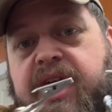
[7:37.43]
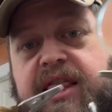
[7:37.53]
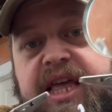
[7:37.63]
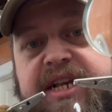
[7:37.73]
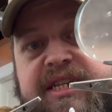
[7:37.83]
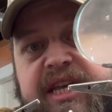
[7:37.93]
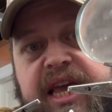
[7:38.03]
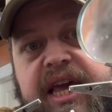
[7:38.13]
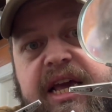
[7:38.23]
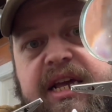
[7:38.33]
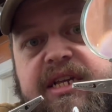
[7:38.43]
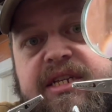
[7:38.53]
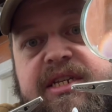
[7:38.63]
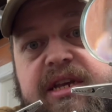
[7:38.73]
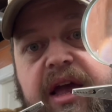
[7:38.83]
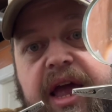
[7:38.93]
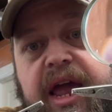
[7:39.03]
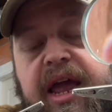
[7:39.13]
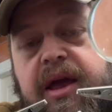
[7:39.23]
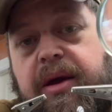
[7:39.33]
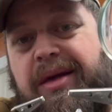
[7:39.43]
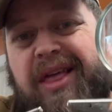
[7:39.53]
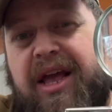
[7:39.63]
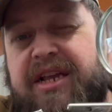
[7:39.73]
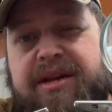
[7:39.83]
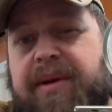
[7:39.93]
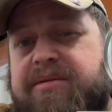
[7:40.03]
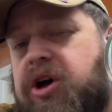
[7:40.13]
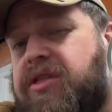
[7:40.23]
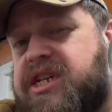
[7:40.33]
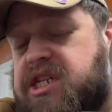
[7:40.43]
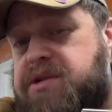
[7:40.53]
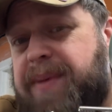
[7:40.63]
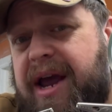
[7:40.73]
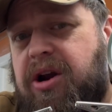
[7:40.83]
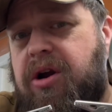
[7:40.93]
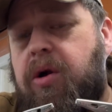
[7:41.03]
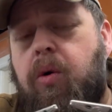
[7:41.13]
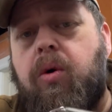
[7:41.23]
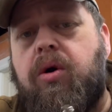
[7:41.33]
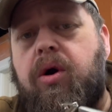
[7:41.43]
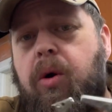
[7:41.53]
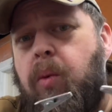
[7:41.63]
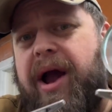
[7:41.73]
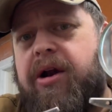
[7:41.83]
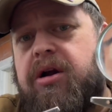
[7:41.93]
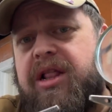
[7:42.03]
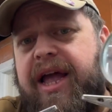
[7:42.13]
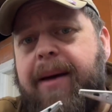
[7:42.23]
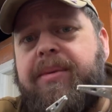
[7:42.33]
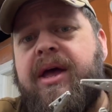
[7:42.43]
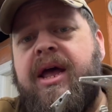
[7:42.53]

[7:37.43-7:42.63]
This is they sometimes call these a spider or a wire clamp,